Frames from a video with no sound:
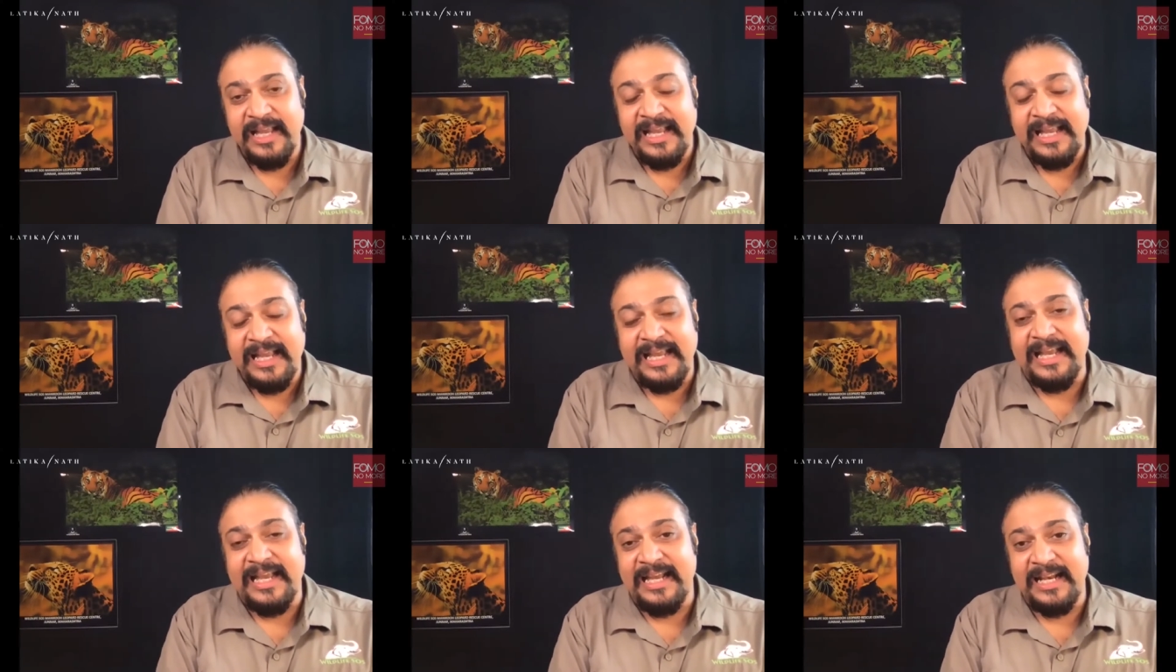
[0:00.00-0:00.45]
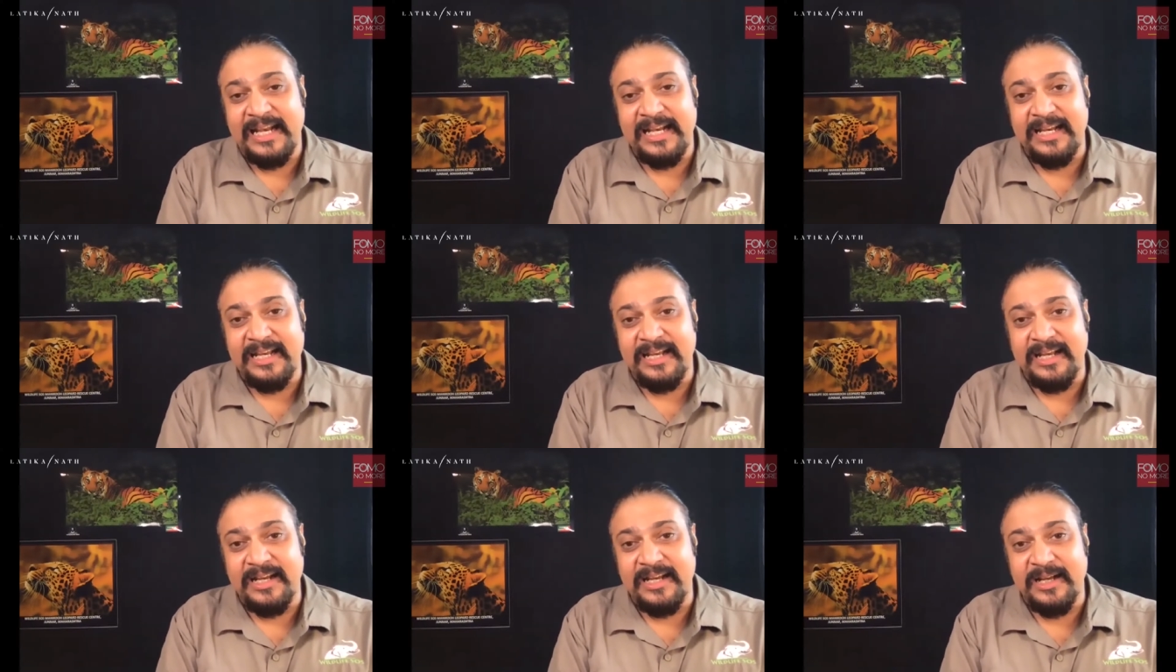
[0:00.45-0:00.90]

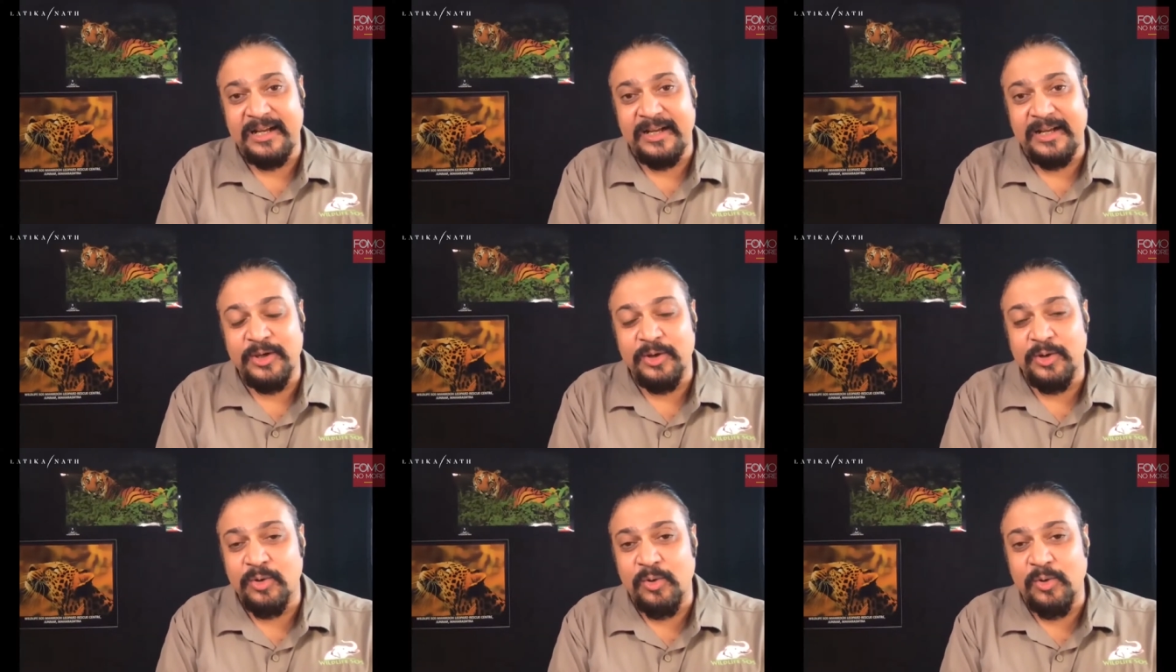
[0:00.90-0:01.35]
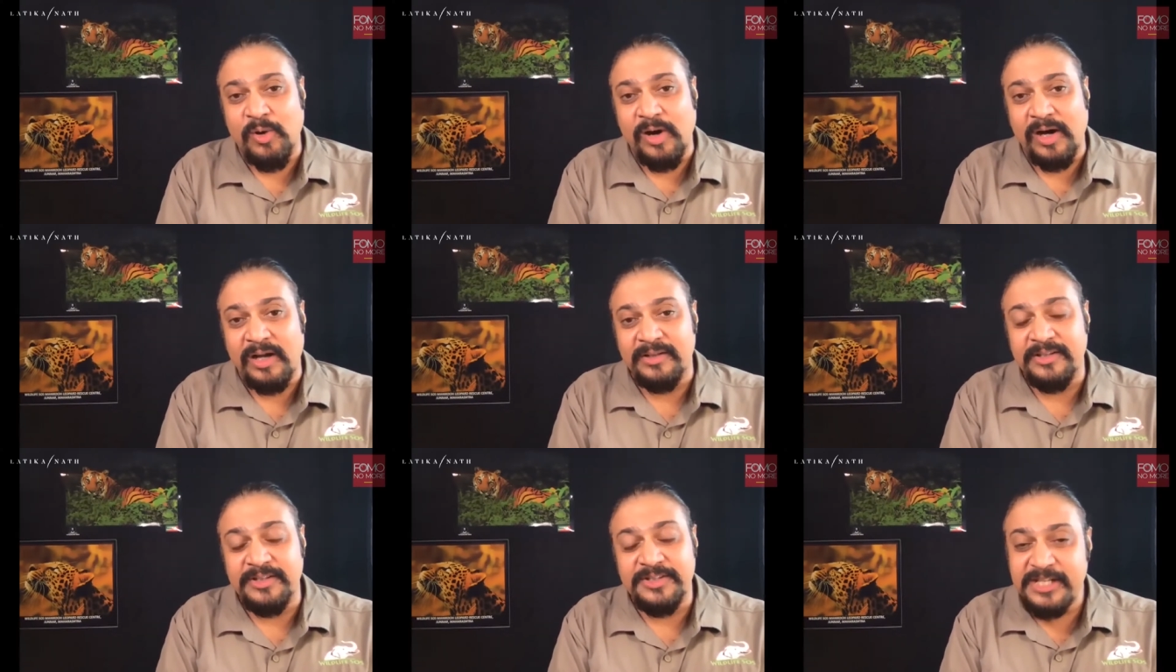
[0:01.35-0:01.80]
And, uh, you know,
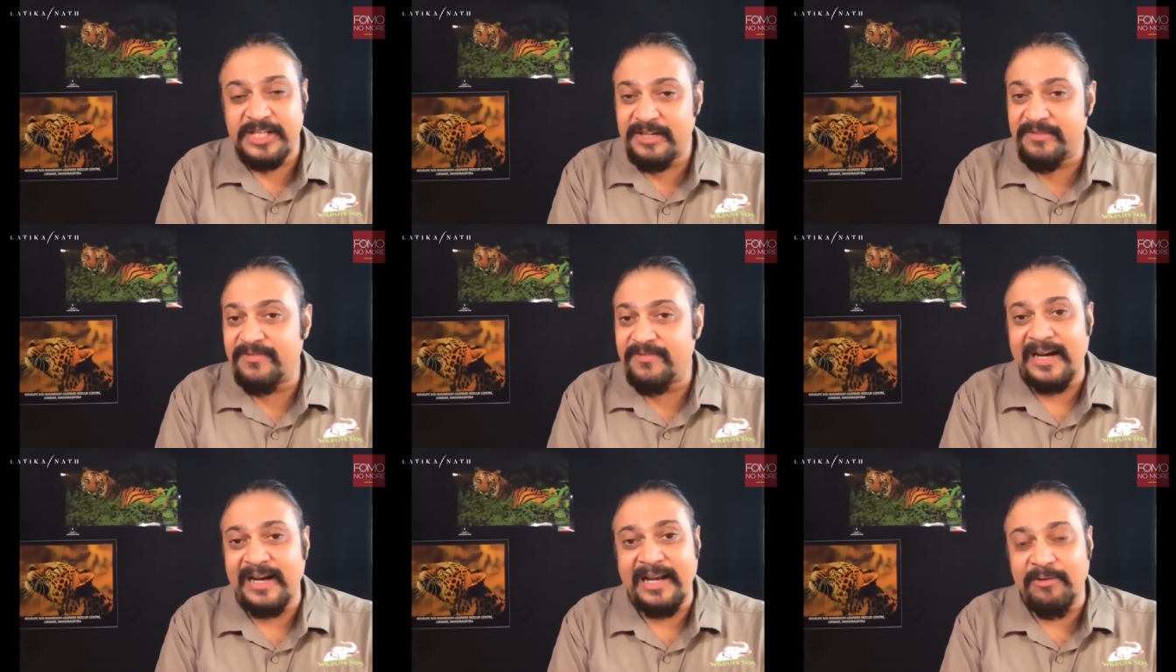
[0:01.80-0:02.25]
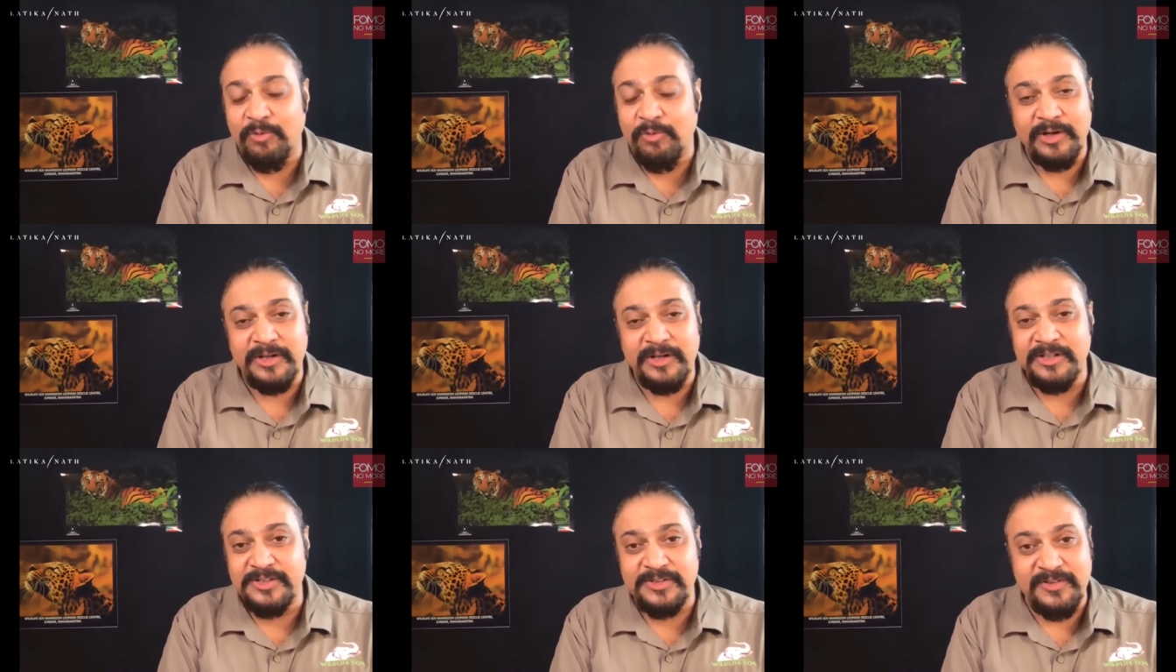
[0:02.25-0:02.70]
uh, the chief fire
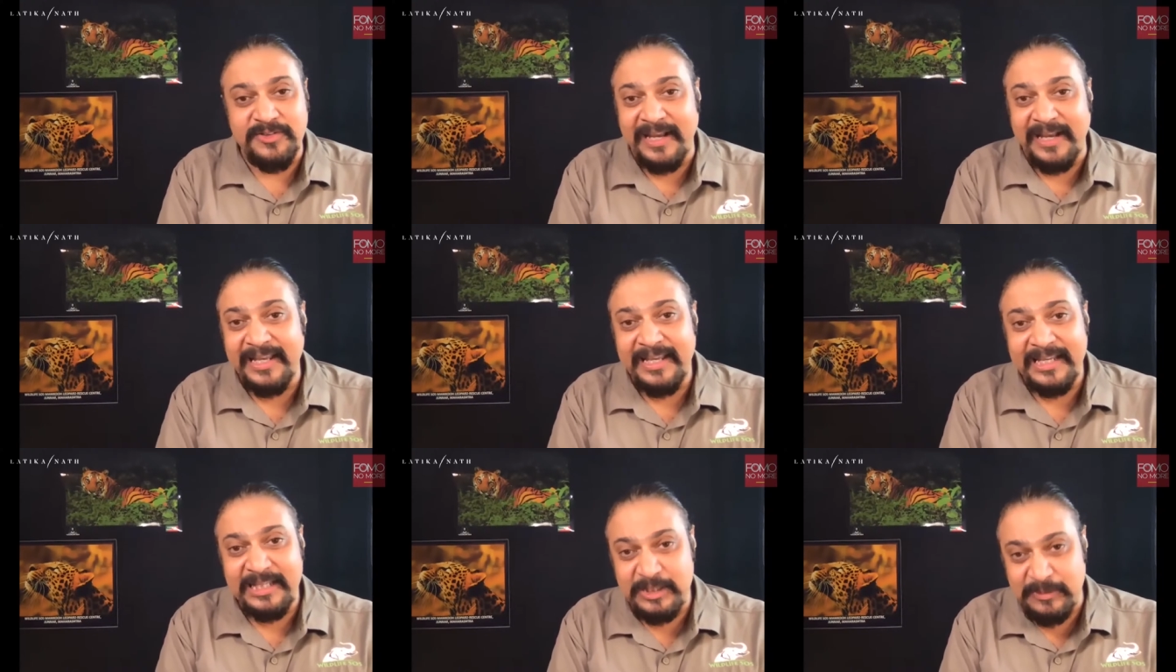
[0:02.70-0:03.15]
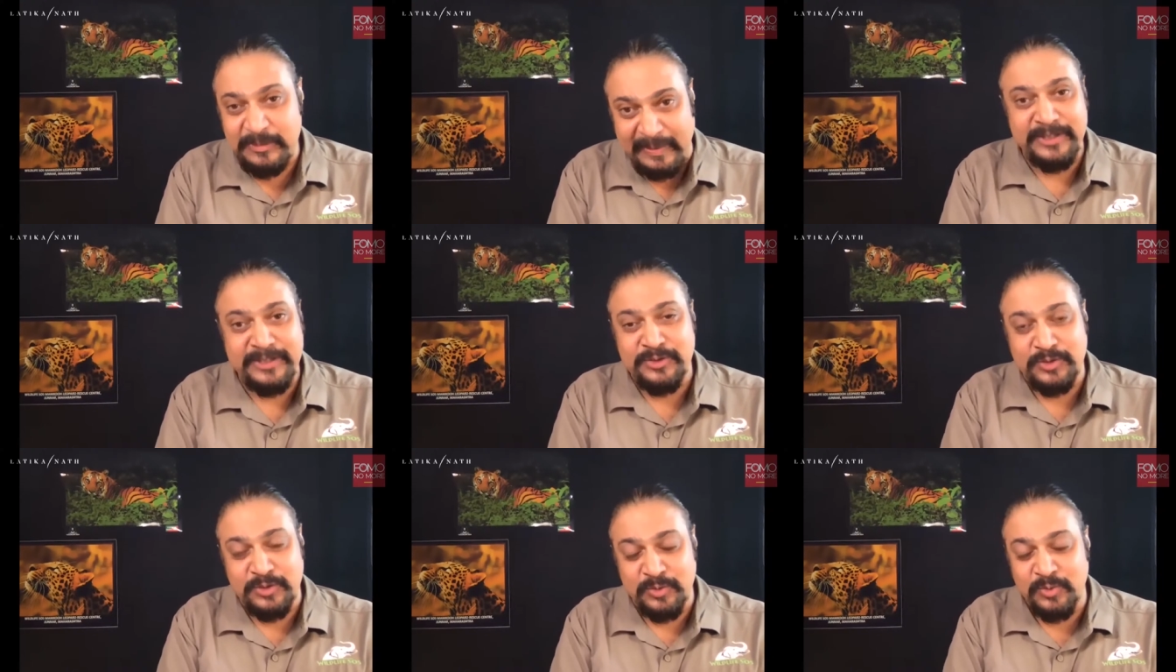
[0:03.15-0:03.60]
warden is trying his
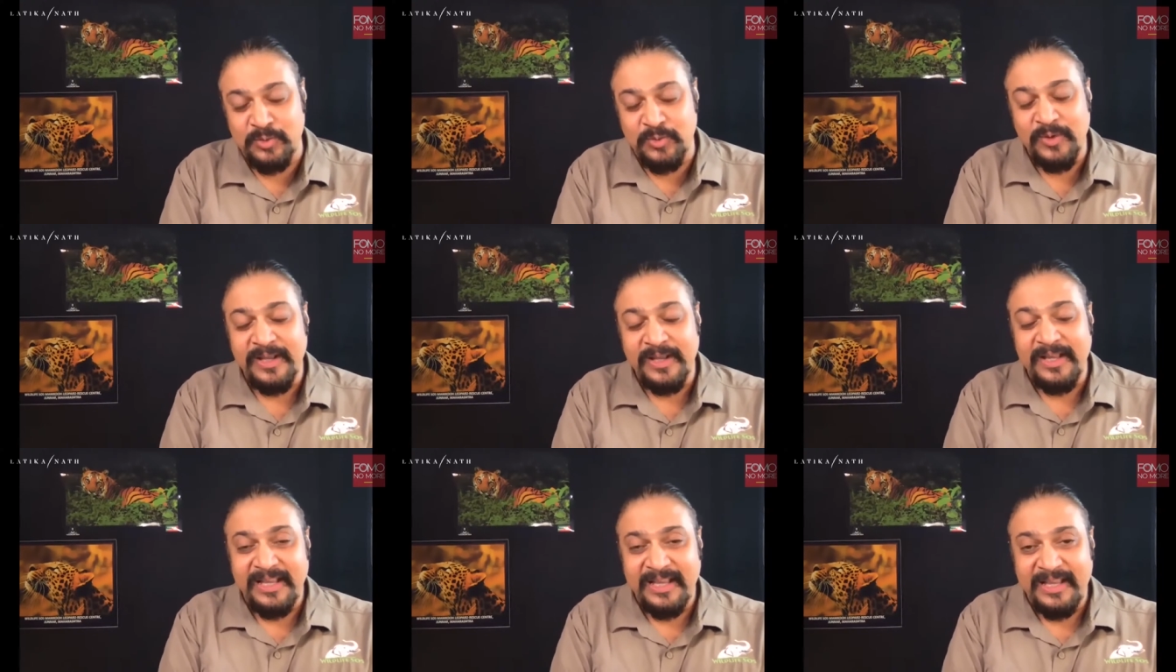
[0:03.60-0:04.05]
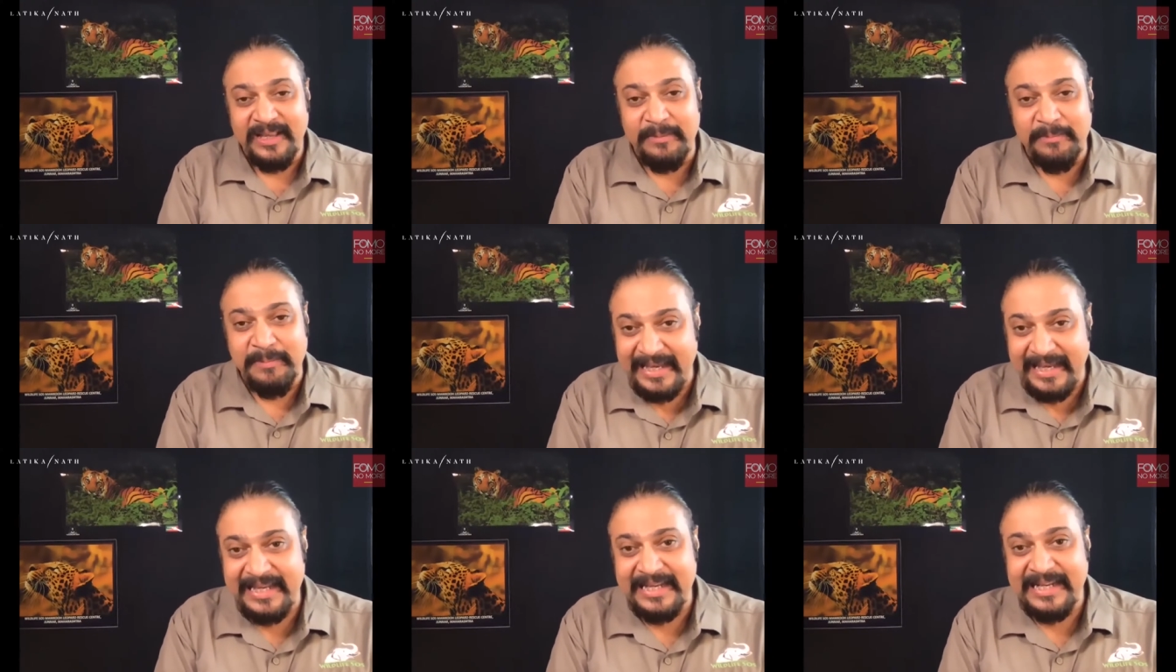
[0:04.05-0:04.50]
best to
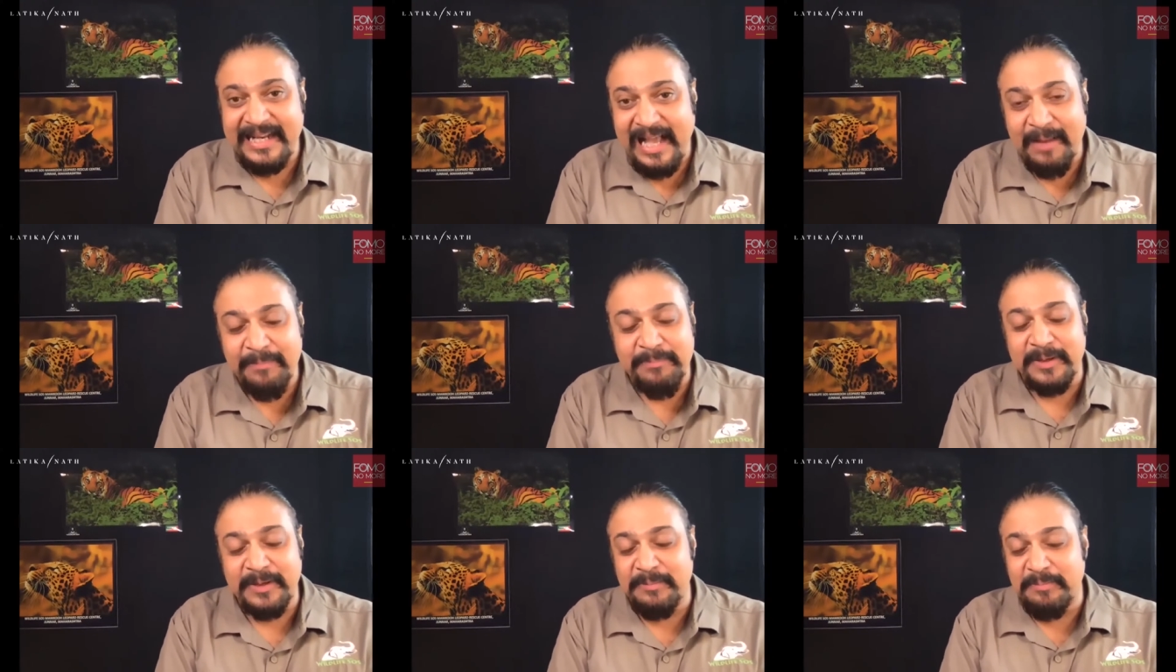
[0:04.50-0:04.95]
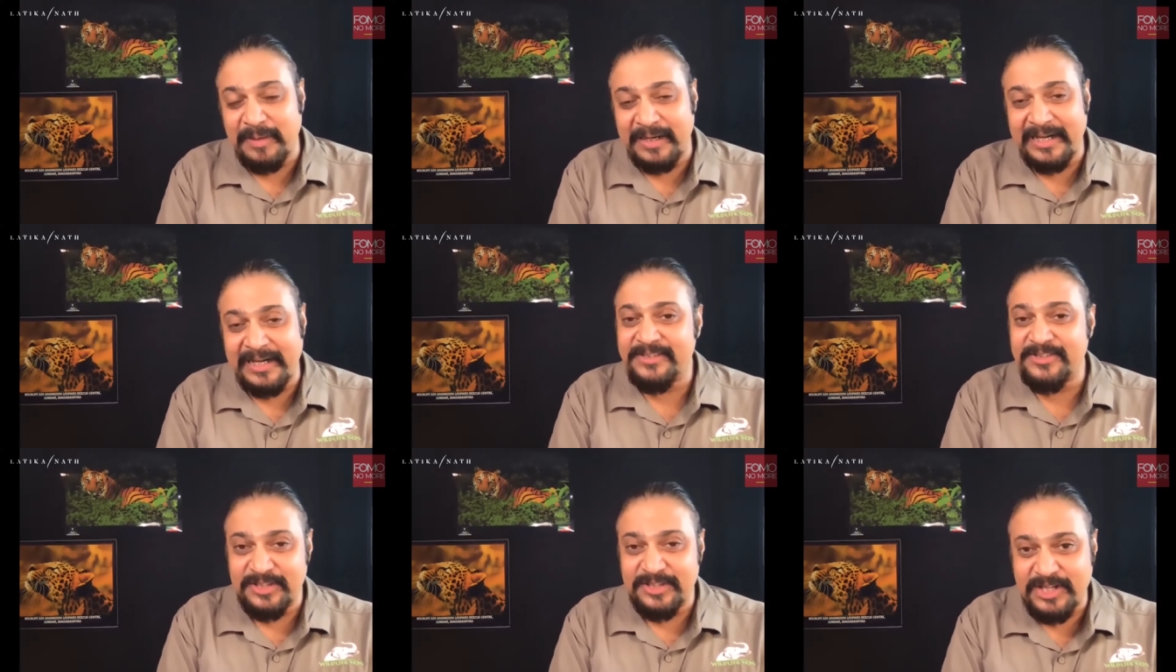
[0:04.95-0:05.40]
make it happen, but
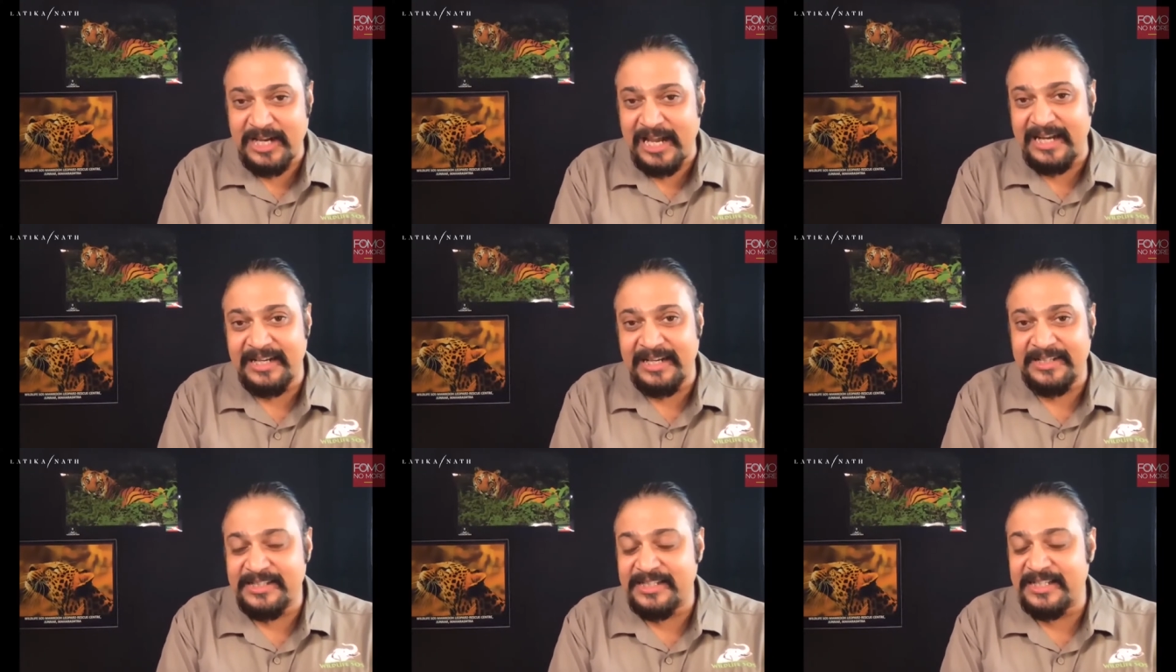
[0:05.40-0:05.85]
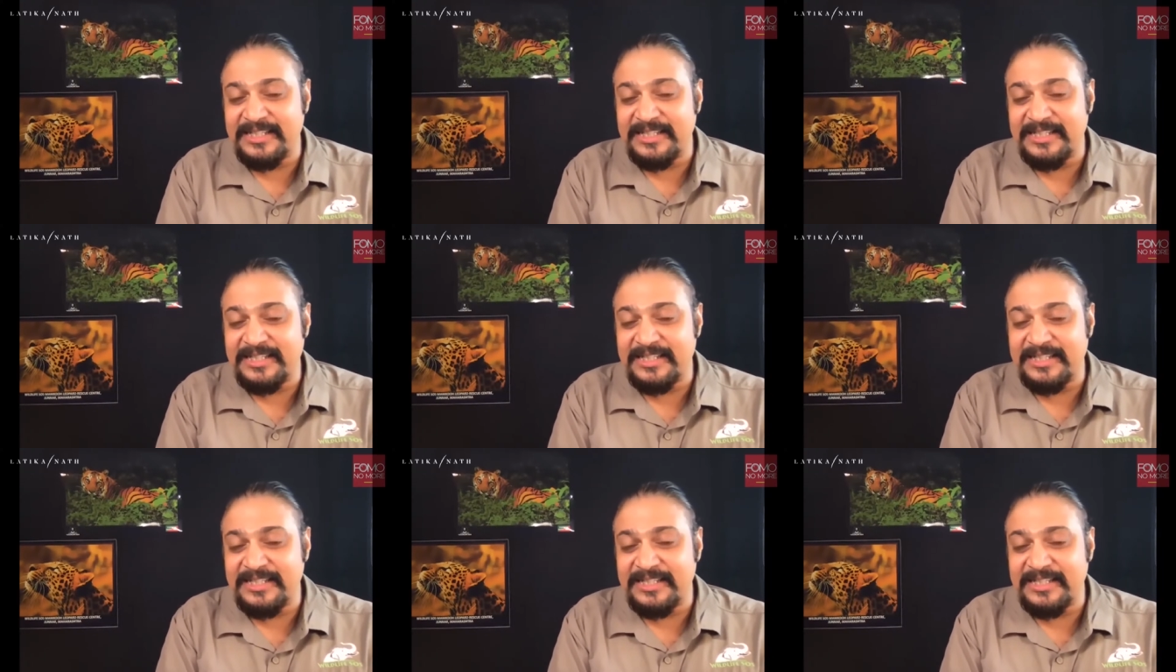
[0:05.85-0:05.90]
it's a challenge.